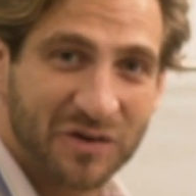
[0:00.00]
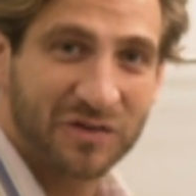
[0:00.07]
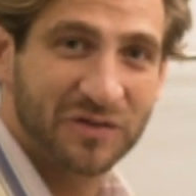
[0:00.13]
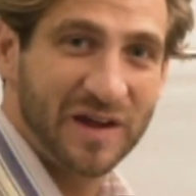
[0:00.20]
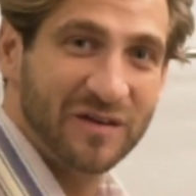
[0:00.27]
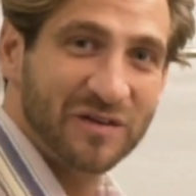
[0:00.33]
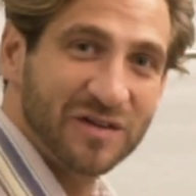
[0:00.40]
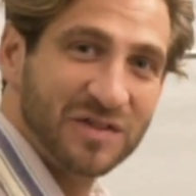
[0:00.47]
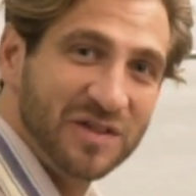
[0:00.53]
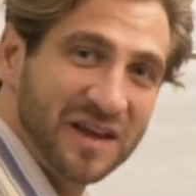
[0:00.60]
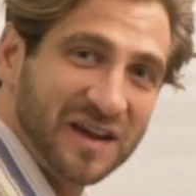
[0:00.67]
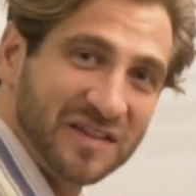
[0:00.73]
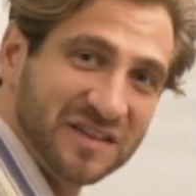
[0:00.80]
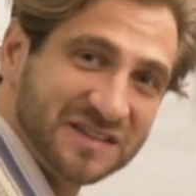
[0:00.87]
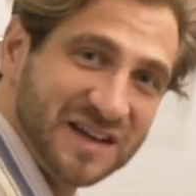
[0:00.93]
favorite thing
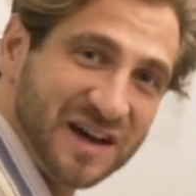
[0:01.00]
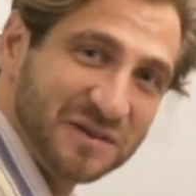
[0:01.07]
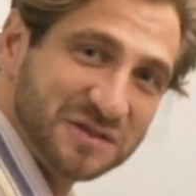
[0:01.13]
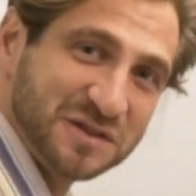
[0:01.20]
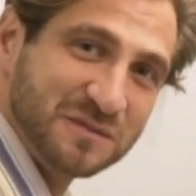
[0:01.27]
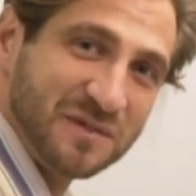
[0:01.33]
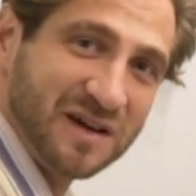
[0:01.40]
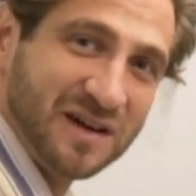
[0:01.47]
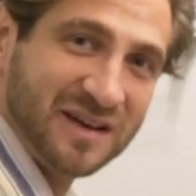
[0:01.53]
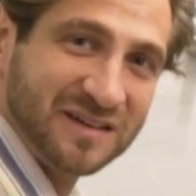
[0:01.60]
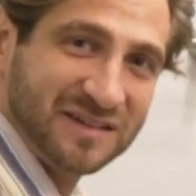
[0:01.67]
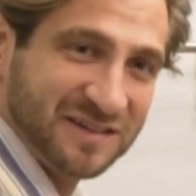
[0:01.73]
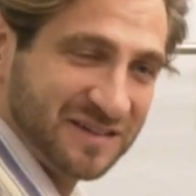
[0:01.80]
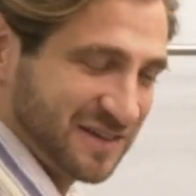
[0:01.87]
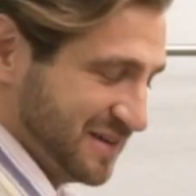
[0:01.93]
in this house of
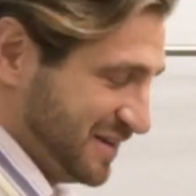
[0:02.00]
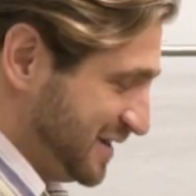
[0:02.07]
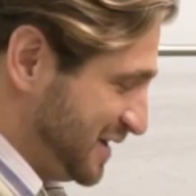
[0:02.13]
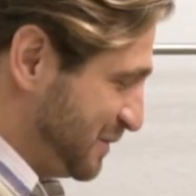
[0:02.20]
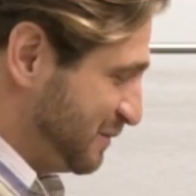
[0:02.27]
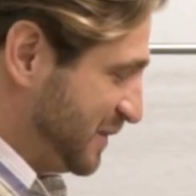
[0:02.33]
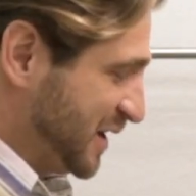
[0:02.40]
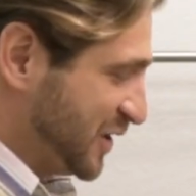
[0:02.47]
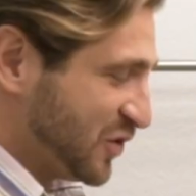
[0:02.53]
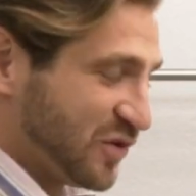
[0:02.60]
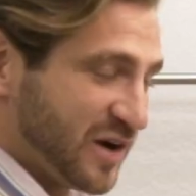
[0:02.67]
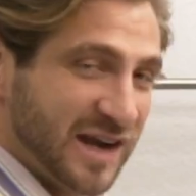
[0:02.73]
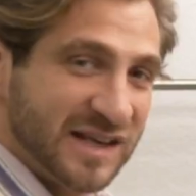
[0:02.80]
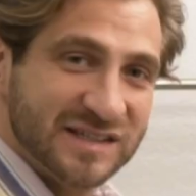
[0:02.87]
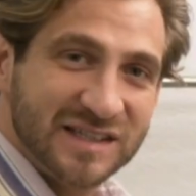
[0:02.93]
mine, my
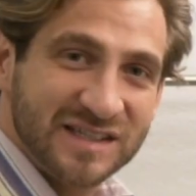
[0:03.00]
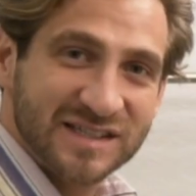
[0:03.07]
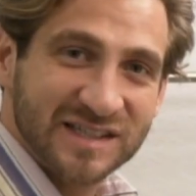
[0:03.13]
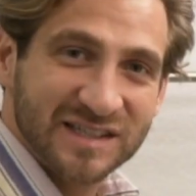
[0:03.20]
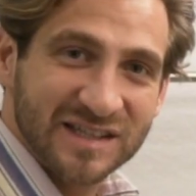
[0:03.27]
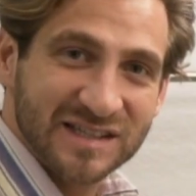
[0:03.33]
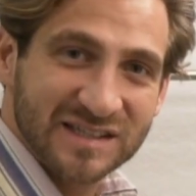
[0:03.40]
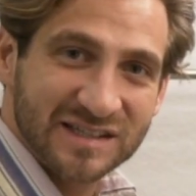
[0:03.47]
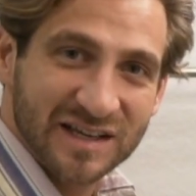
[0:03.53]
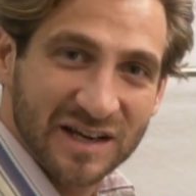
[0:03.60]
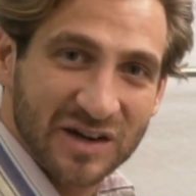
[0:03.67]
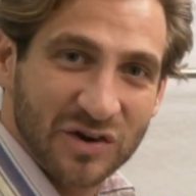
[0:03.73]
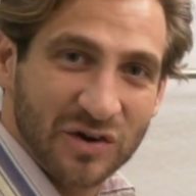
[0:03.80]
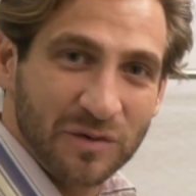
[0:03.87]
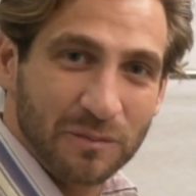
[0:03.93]
crazy
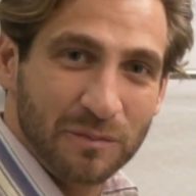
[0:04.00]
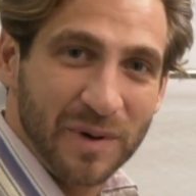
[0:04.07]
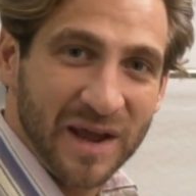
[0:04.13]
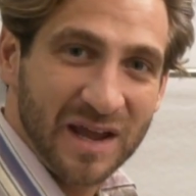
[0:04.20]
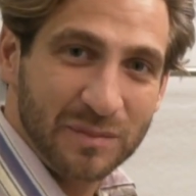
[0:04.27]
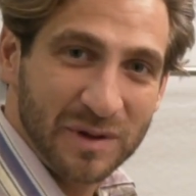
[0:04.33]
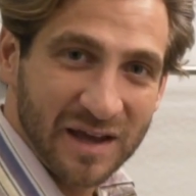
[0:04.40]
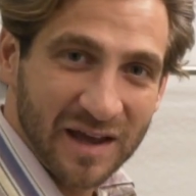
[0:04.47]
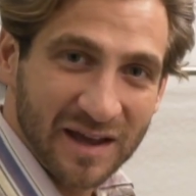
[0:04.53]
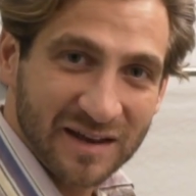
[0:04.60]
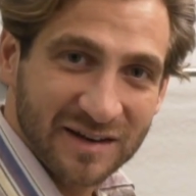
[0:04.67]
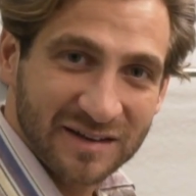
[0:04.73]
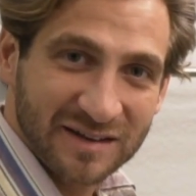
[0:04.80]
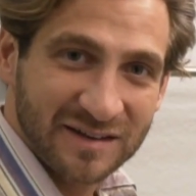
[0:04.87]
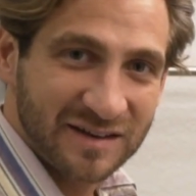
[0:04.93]
sadistic baby
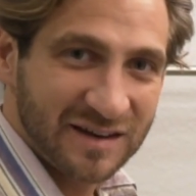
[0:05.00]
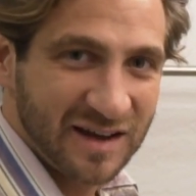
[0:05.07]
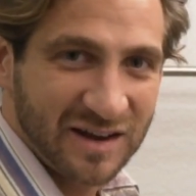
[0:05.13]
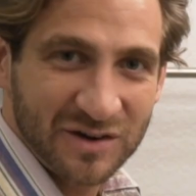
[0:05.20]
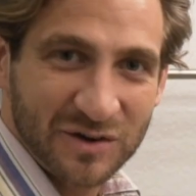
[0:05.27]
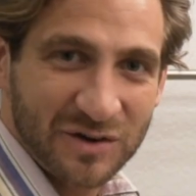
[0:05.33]
head. I don't